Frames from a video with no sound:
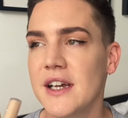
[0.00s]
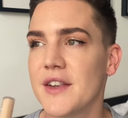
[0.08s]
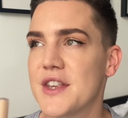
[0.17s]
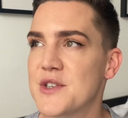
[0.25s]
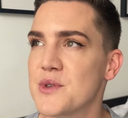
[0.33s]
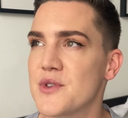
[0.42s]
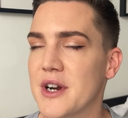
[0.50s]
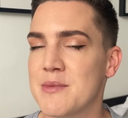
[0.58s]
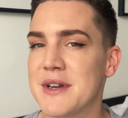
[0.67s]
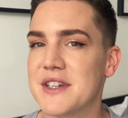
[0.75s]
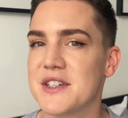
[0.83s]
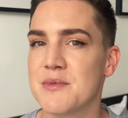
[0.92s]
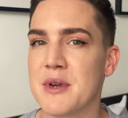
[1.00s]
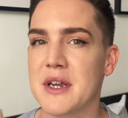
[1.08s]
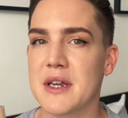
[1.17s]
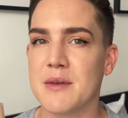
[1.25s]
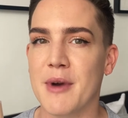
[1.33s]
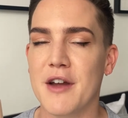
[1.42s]
This was recommended to
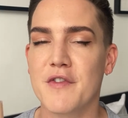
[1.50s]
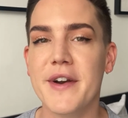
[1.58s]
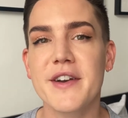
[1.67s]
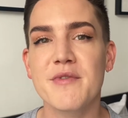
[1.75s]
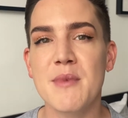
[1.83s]
me by a friend of